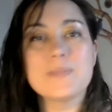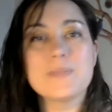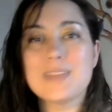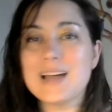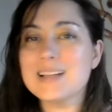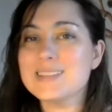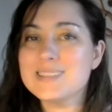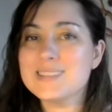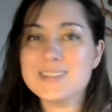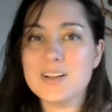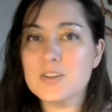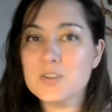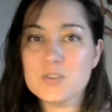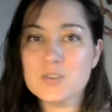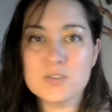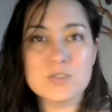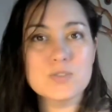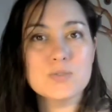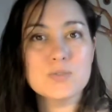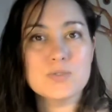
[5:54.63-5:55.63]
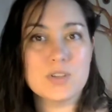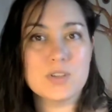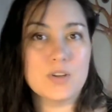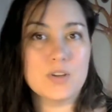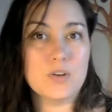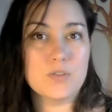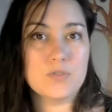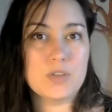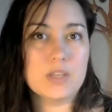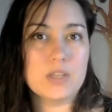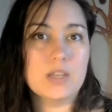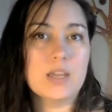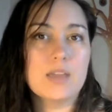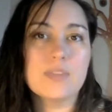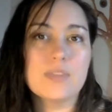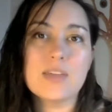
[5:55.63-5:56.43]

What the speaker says: that's not your glutes that you're feeling.